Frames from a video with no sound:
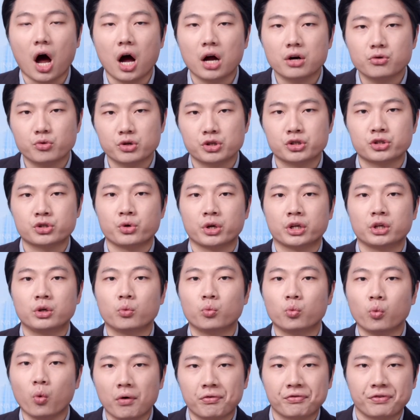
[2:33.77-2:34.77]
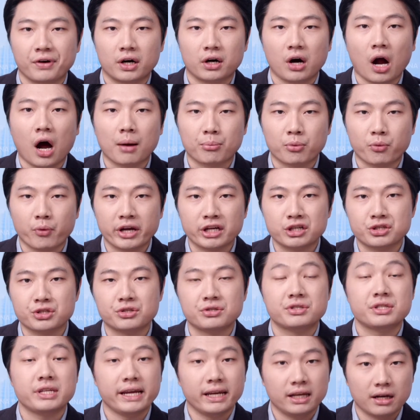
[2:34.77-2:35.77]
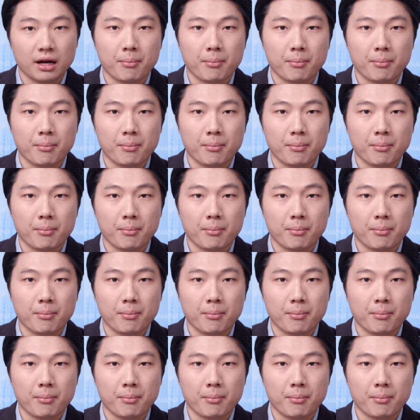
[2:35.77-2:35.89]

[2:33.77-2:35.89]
unrestricted warfare operations in